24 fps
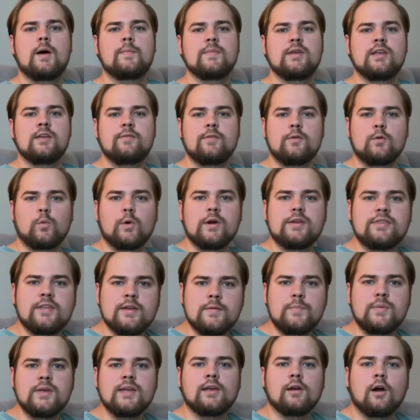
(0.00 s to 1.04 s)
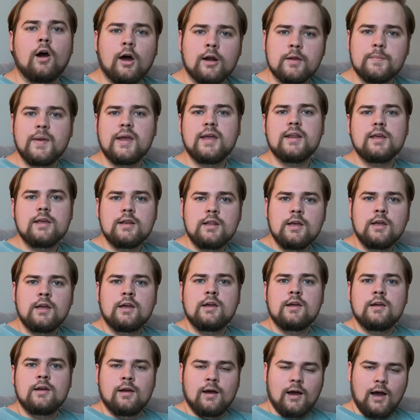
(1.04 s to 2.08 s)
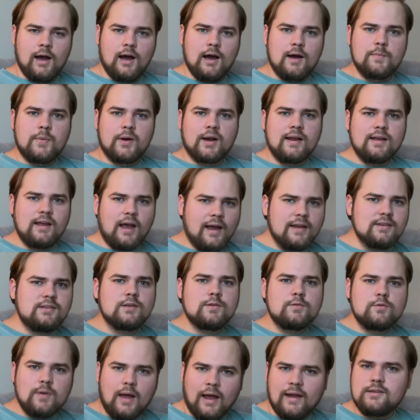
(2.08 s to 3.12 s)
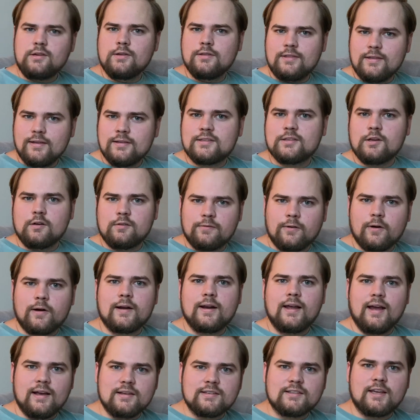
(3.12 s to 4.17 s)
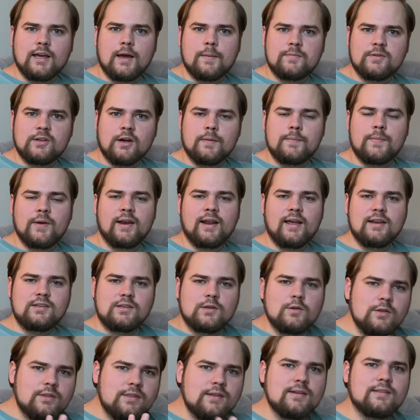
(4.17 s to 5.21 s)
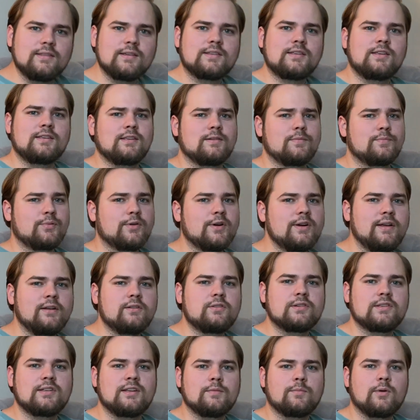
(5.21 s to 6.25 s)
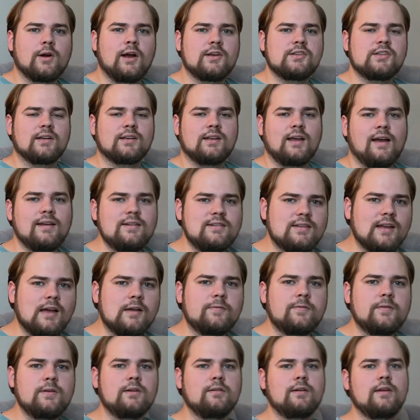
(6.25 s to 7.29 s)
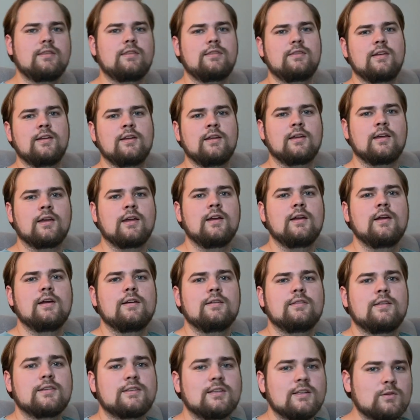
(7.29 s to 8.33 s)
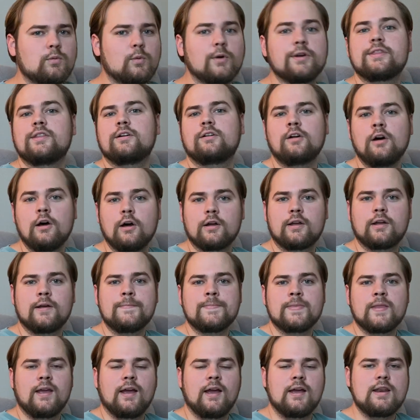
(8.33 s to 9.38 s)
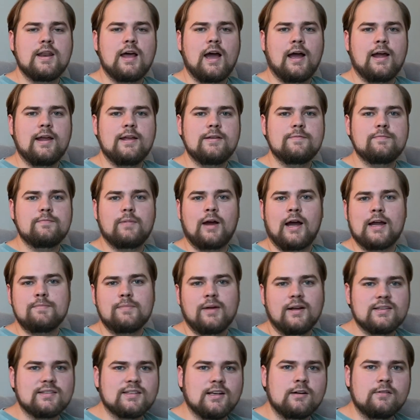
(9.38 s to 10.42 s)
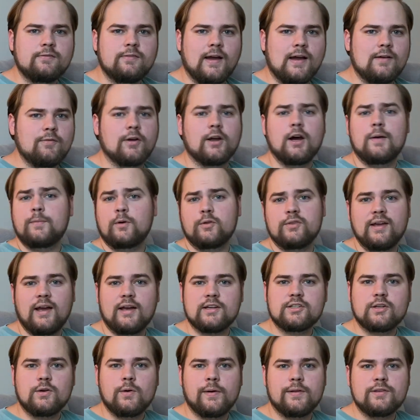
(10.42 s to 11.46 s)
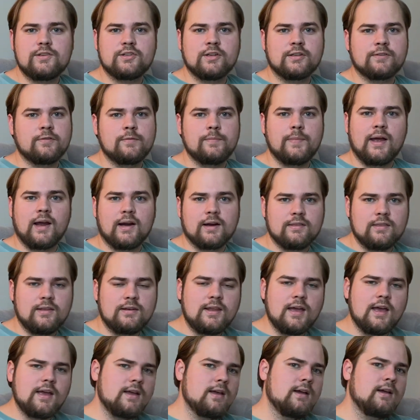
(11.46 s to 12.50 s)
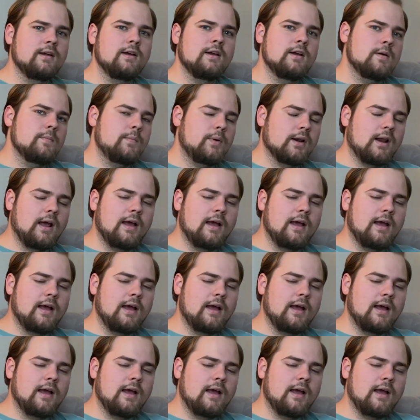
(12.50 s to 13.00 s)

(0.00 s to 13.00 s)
even with it being automated. But I do think so far it has kept up, and I do think this is a pretty interesting project. I definitely think this is worth a look. And I myself have a couple Dash coins just from back in the day, but